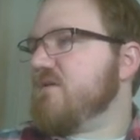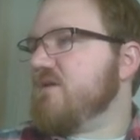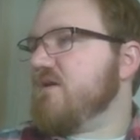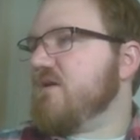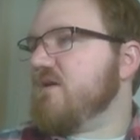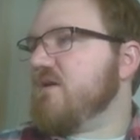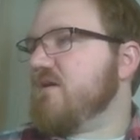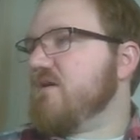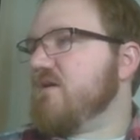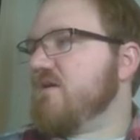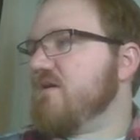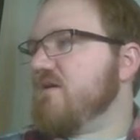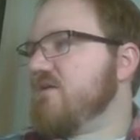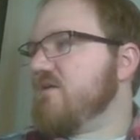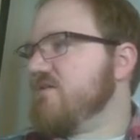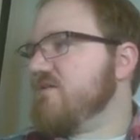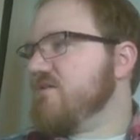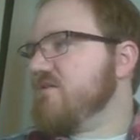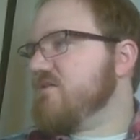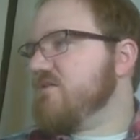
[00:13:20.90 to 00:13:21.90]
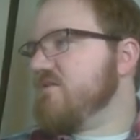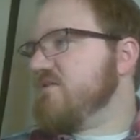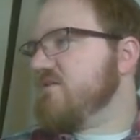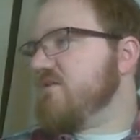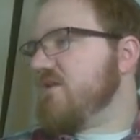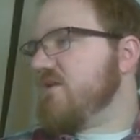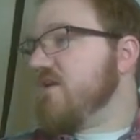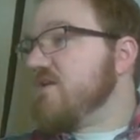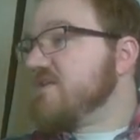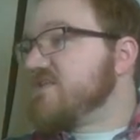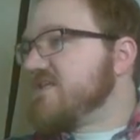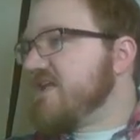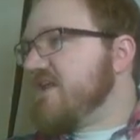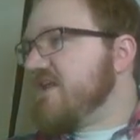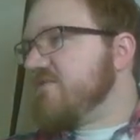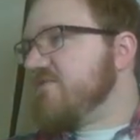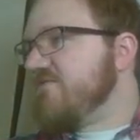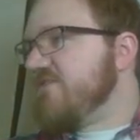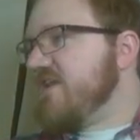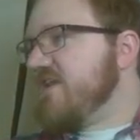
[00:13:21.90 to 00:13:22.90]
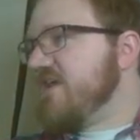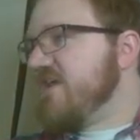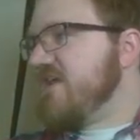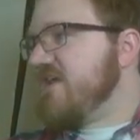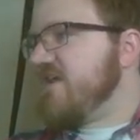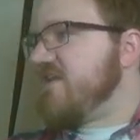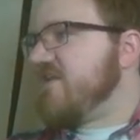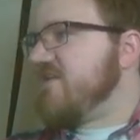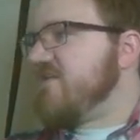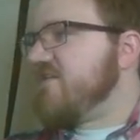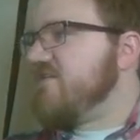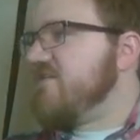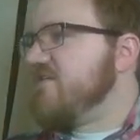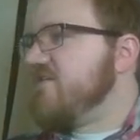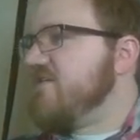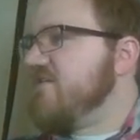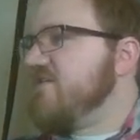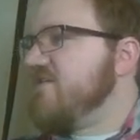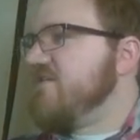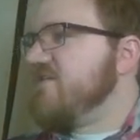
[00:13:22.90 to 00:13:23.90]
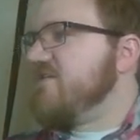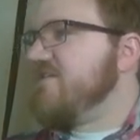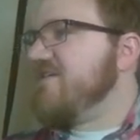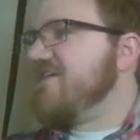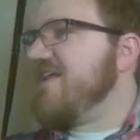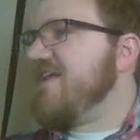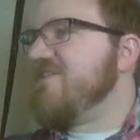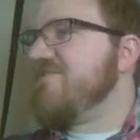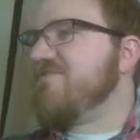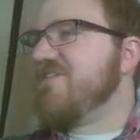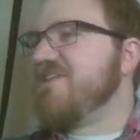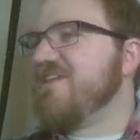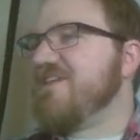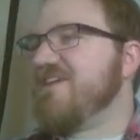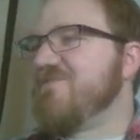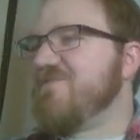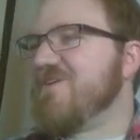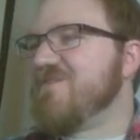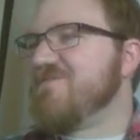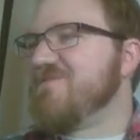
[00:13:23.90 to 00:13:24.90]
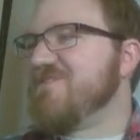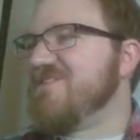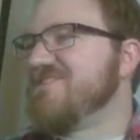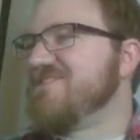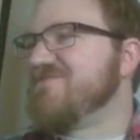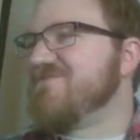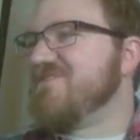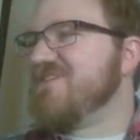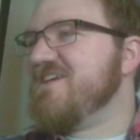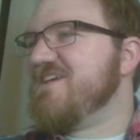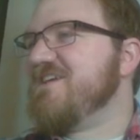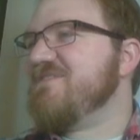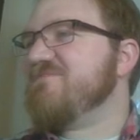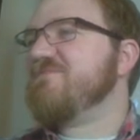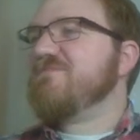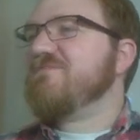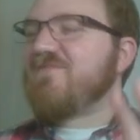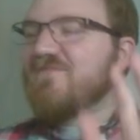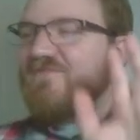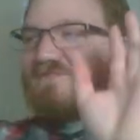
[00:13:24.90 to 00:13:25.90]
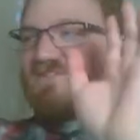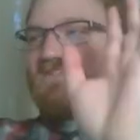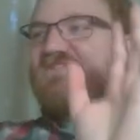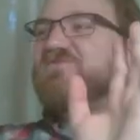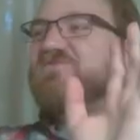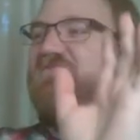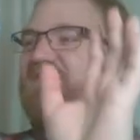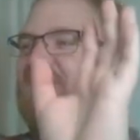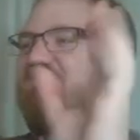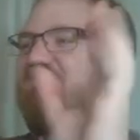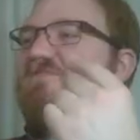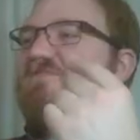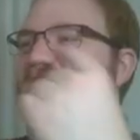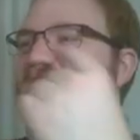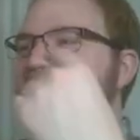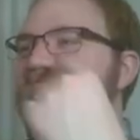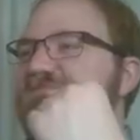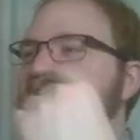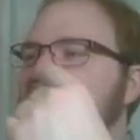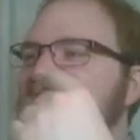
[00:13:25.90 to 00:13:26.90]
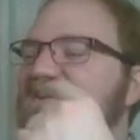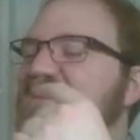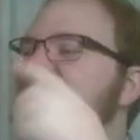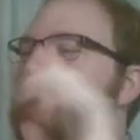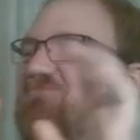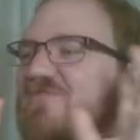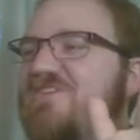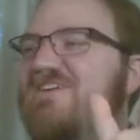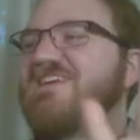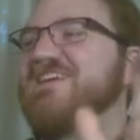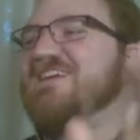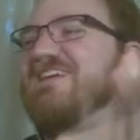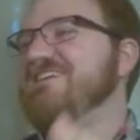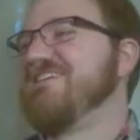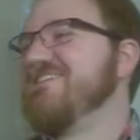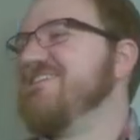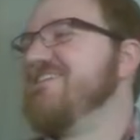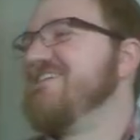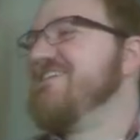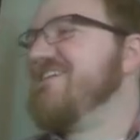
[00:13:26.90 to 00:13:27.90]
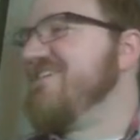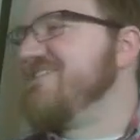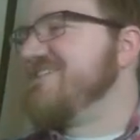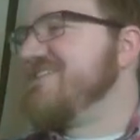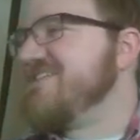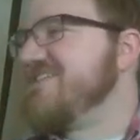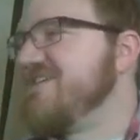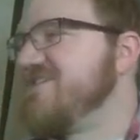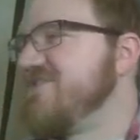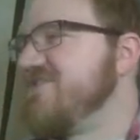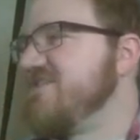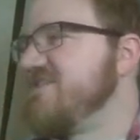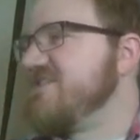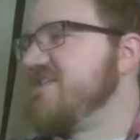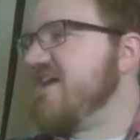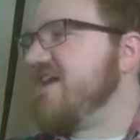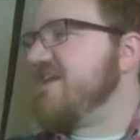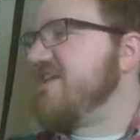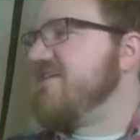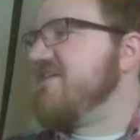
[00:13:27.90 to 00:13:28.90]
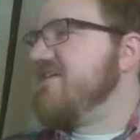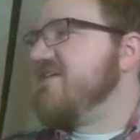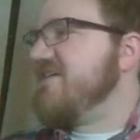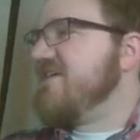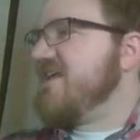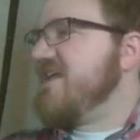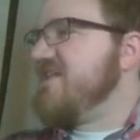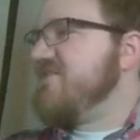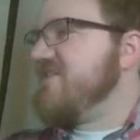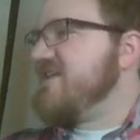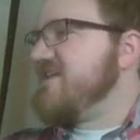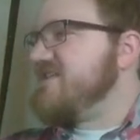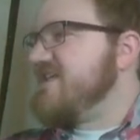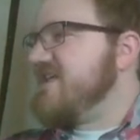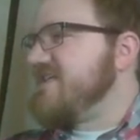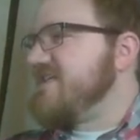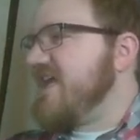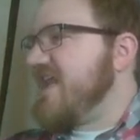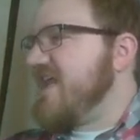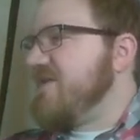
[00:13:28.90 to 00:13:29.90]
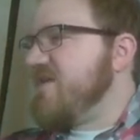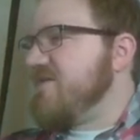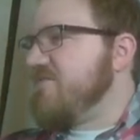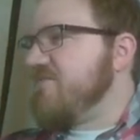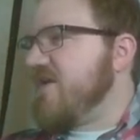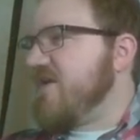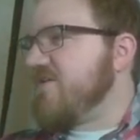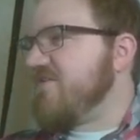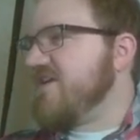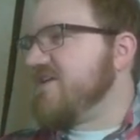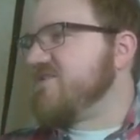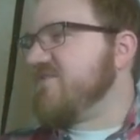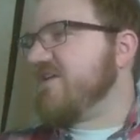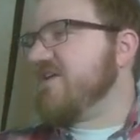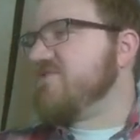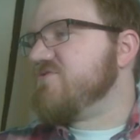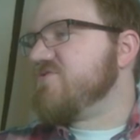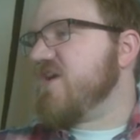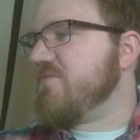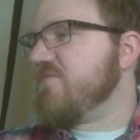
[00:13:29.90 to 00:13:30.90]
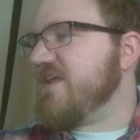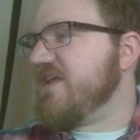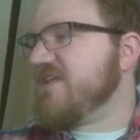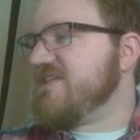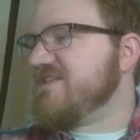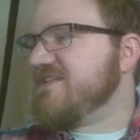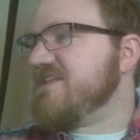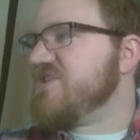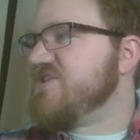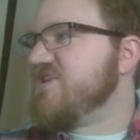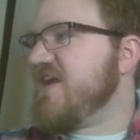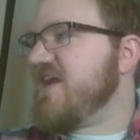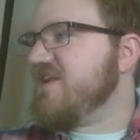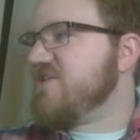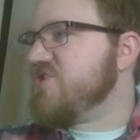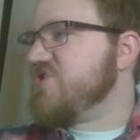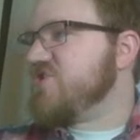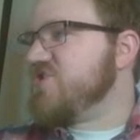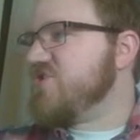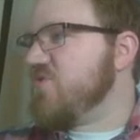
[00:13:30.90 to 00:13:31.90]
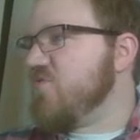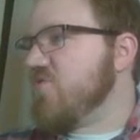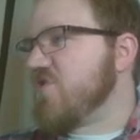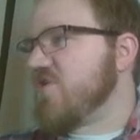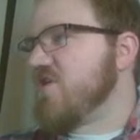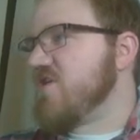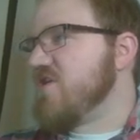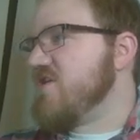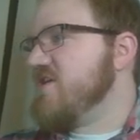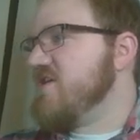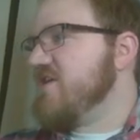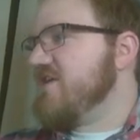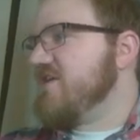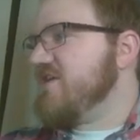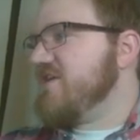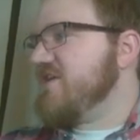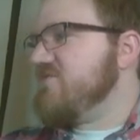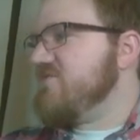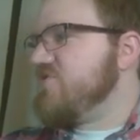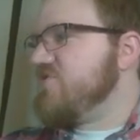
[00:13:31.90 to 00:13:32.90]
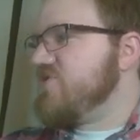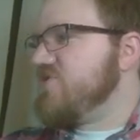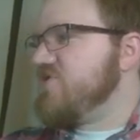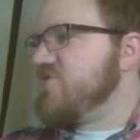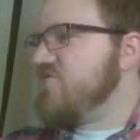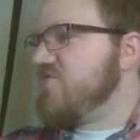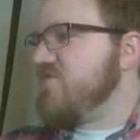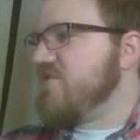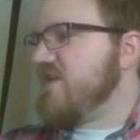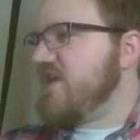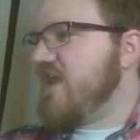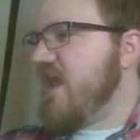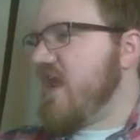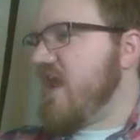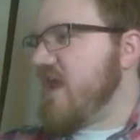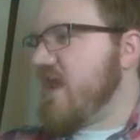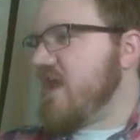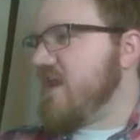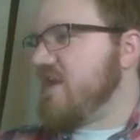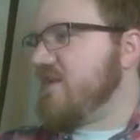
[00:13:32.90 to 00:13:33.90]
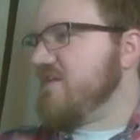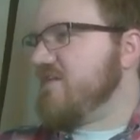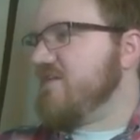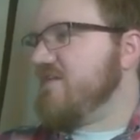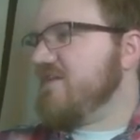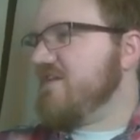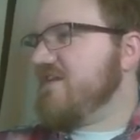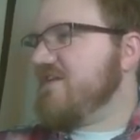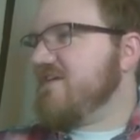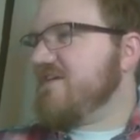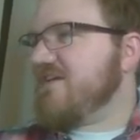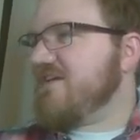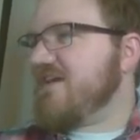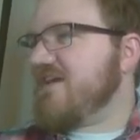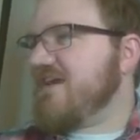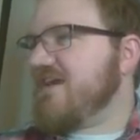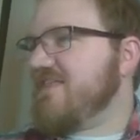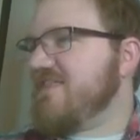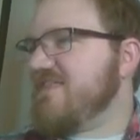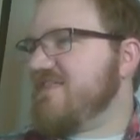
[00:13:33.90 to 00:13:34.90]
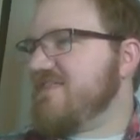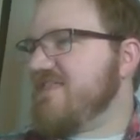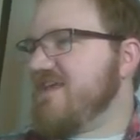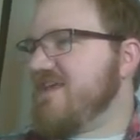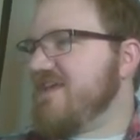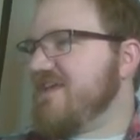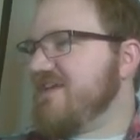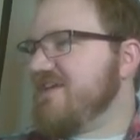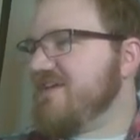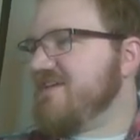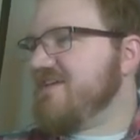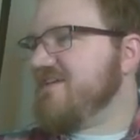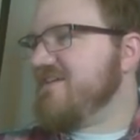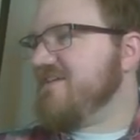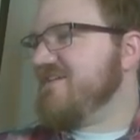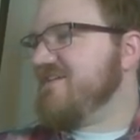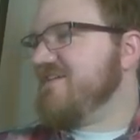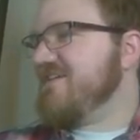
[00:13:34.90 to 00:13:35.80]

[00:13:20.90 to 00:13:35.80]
Oh, it's Kenneth Finnegan. Kenneth Finnegan, welcome to the stream. First me. It's working. Oh, this is such a good sign. Kenneth Finnegan says, can I be a moderator so I can drop links in the chat? Sure. You sure can. I think